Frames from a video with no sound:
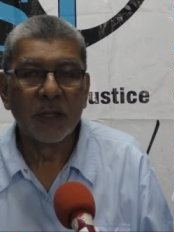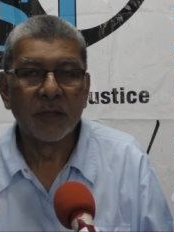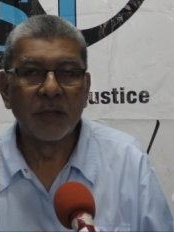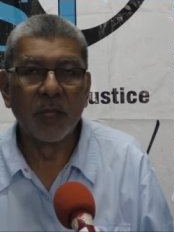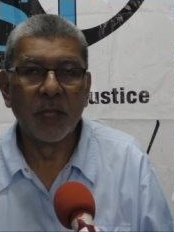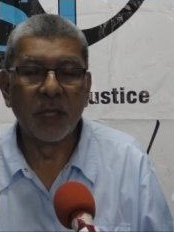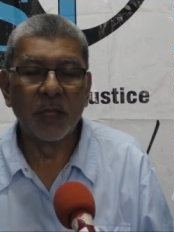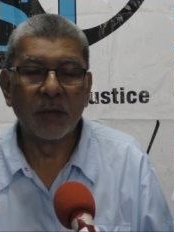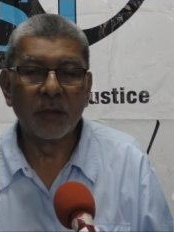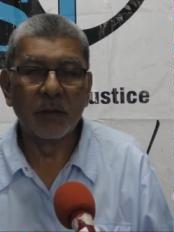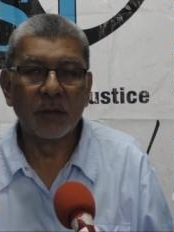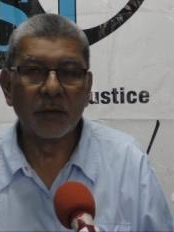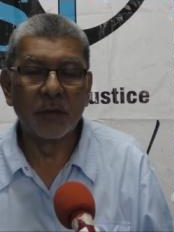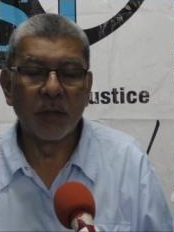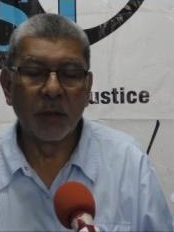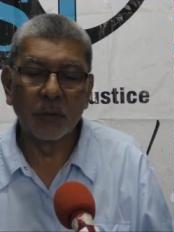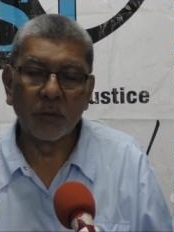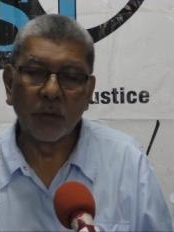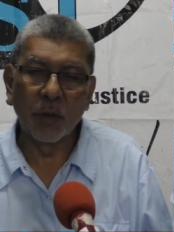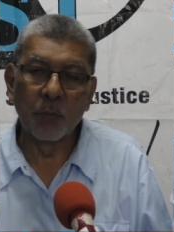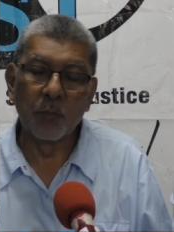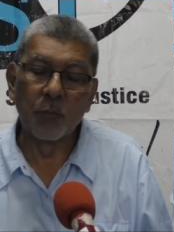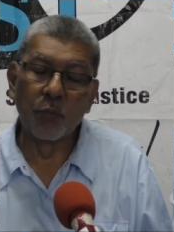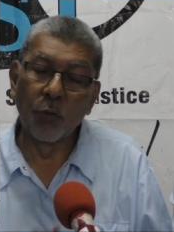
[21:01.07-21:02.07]
The, the,
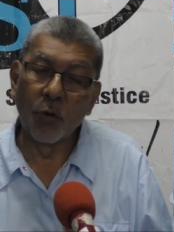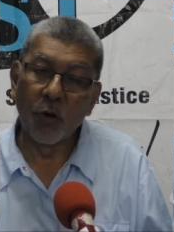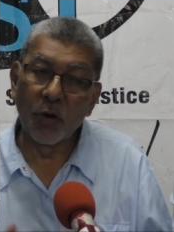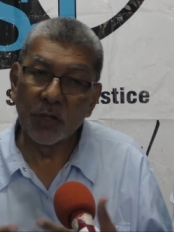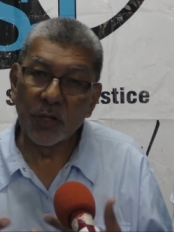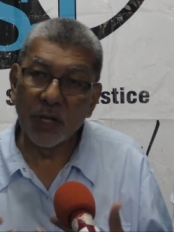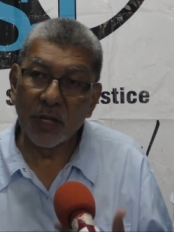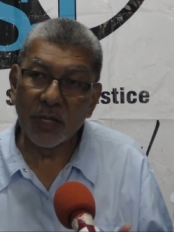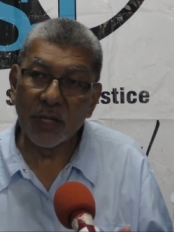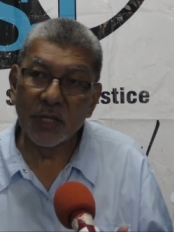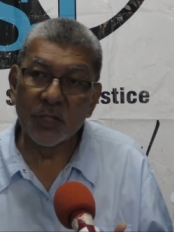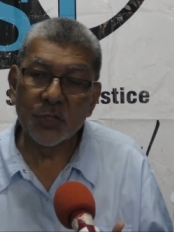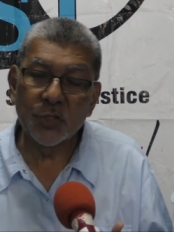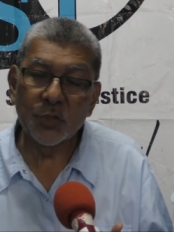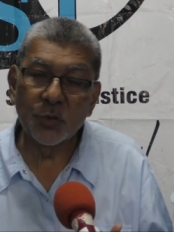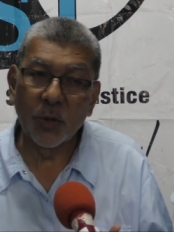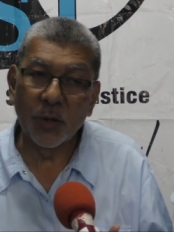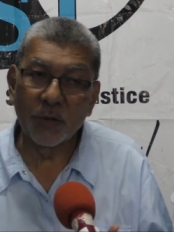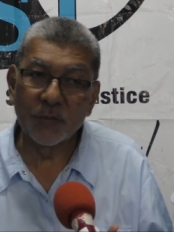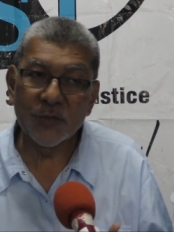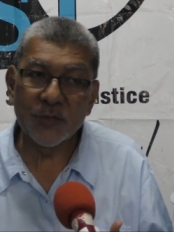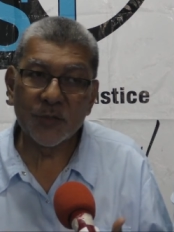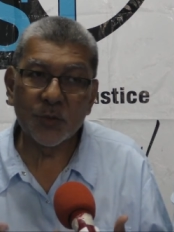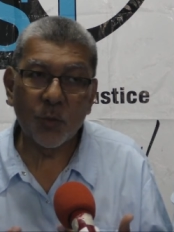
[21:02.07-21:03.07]
the, broader
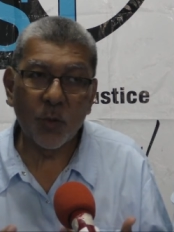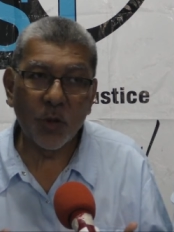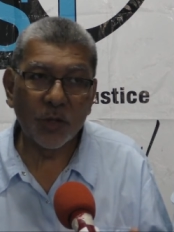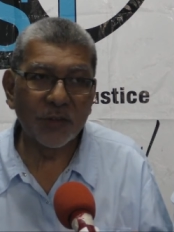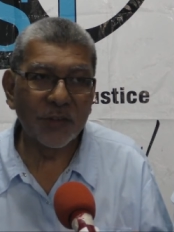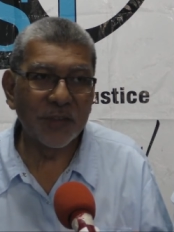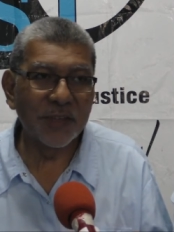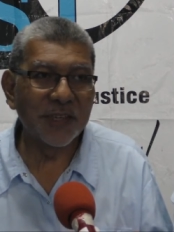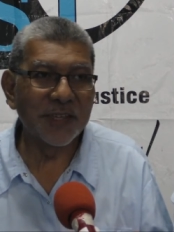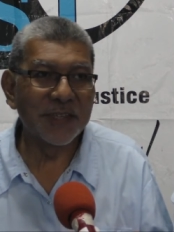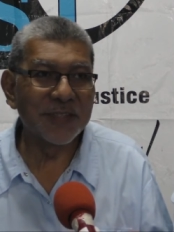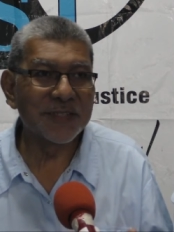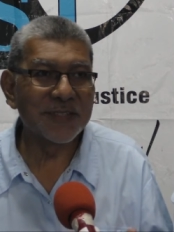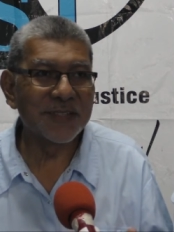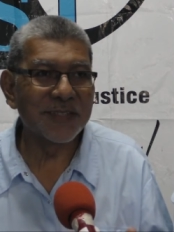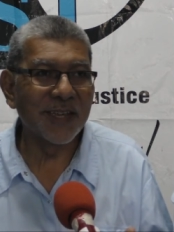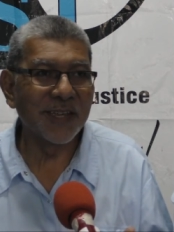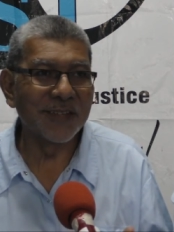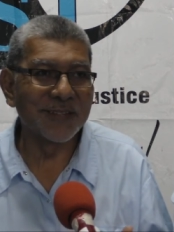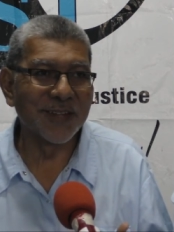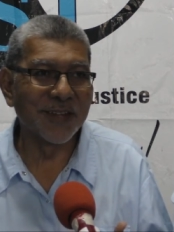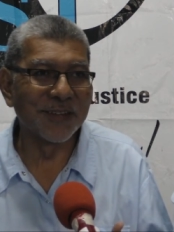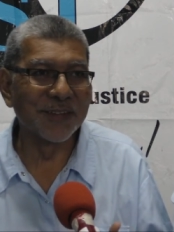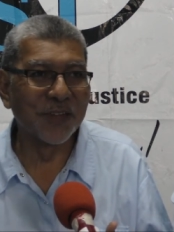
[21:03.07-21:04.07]
issue of squatting is,
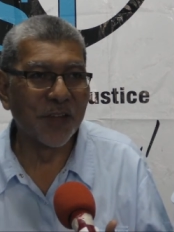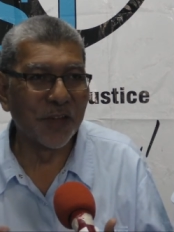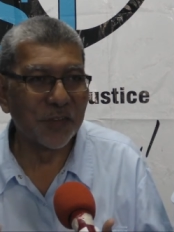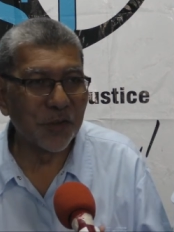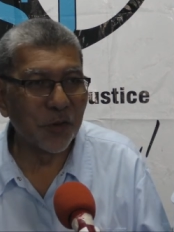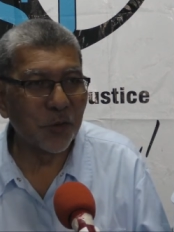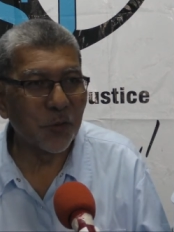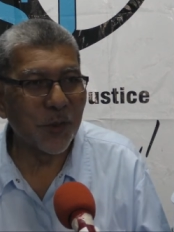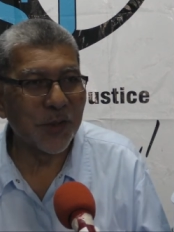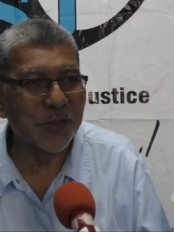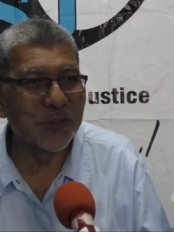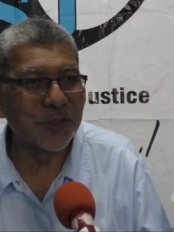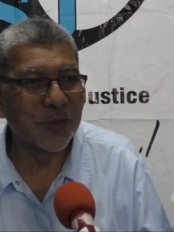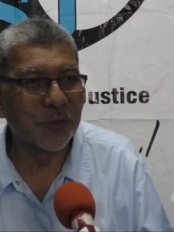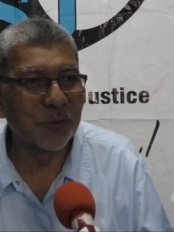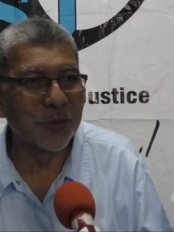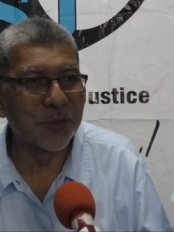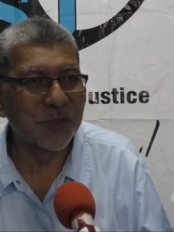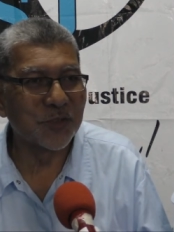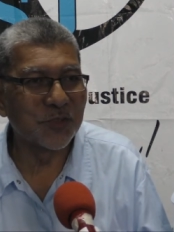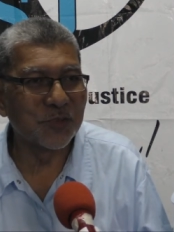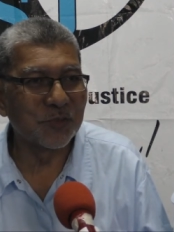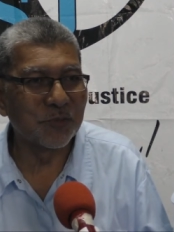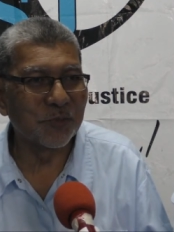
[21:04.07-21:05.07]
is another question
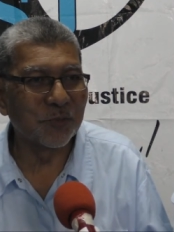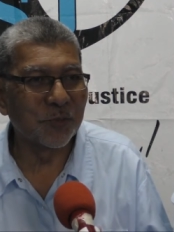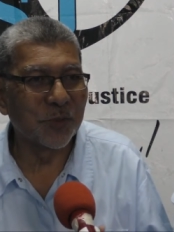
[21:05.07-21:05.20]
which,